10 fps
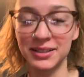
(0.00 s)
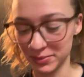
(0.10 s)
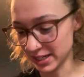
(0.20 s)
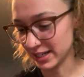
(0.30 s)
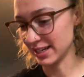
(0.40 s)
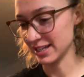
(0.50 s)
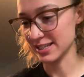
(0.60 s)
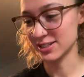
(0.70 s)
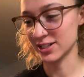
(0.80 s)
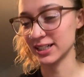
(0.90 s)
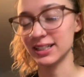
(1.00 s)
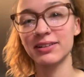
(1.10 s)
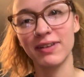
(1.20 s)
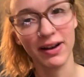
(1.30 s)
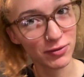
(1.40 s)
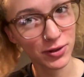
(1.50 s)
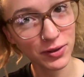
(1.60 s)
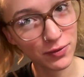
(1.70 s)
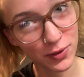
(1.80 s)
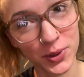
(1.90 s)
It is currently
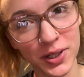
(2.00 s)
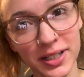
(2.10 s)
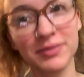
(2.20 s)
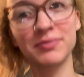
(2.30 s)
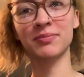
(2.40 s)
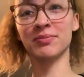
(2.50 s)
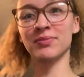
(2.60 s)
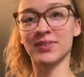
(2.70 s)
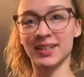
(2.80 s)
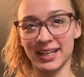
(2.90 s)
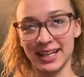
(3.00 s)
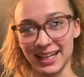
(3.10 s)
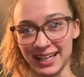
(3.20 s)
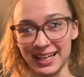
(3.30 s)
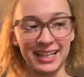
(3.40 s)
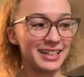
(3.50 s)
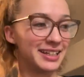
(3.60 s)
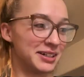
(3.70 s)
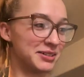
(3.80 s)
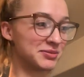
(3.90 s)
5:44. And
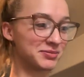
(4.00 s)
yeah,